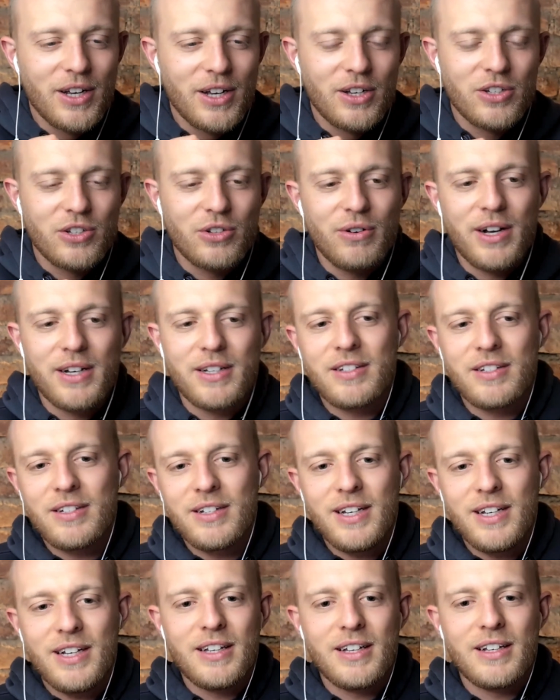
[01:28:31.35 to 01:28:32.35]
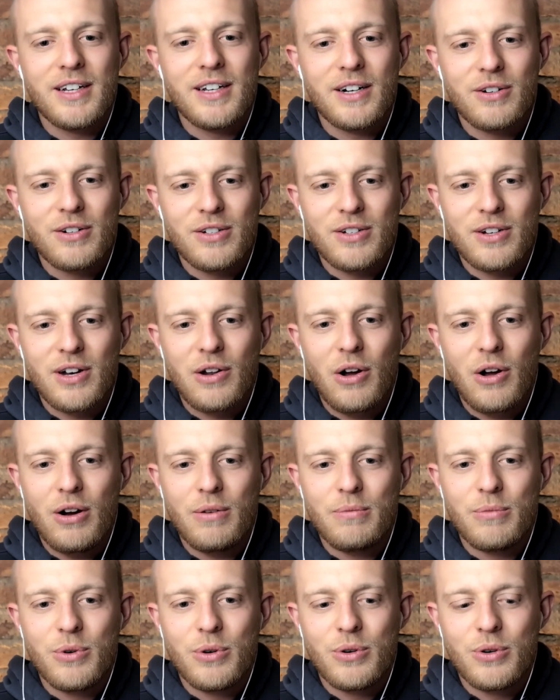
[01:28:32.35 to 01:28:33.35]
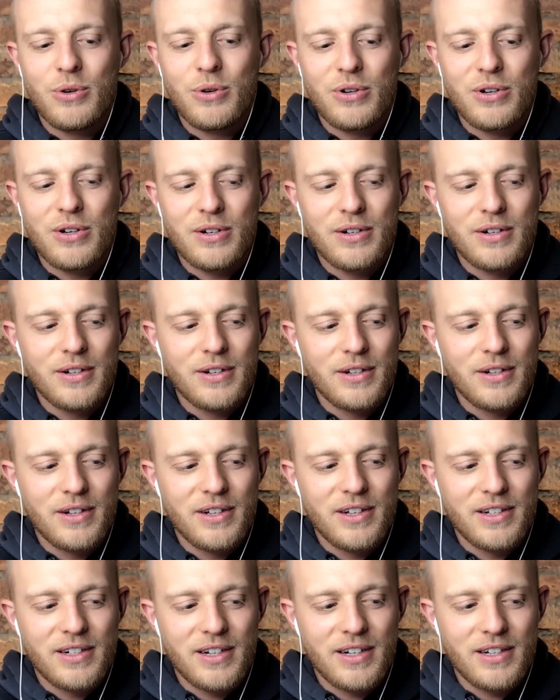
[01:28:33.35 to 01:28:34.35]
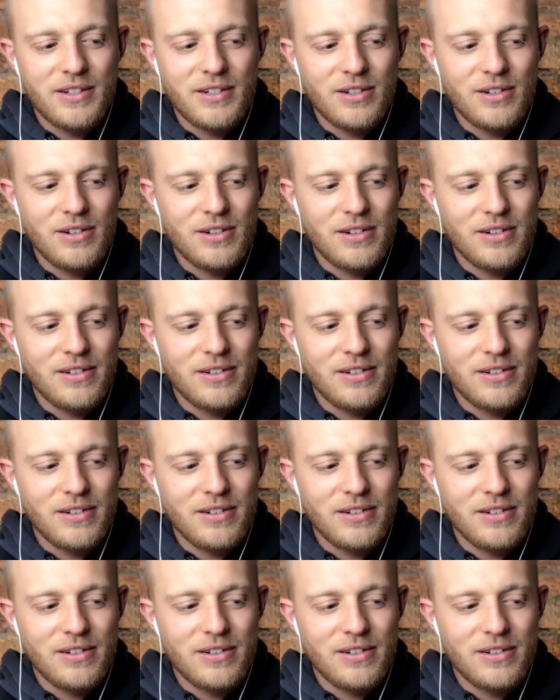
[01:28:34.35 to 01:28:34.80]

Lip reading: So I see that there is a lot more, there's a